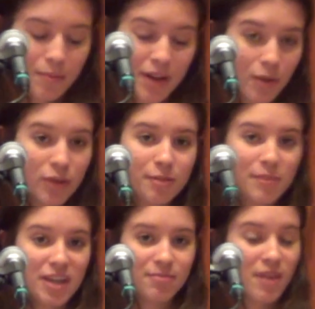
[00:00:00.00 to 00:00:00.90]
But I will
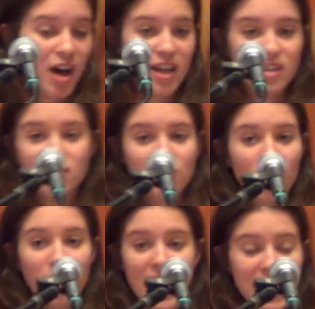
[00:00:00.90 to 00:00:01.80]
admit, I didn't
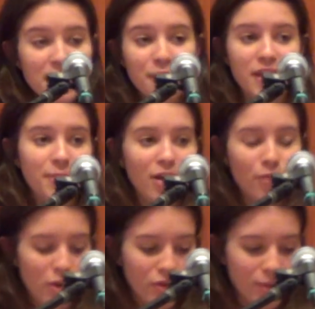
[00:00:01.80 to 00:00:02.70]
know anything
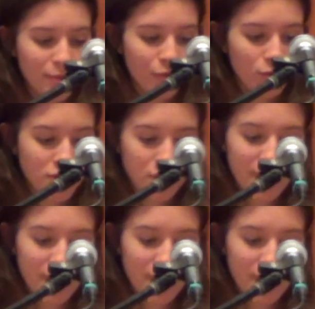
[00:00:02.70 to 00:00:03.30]
about Rotary before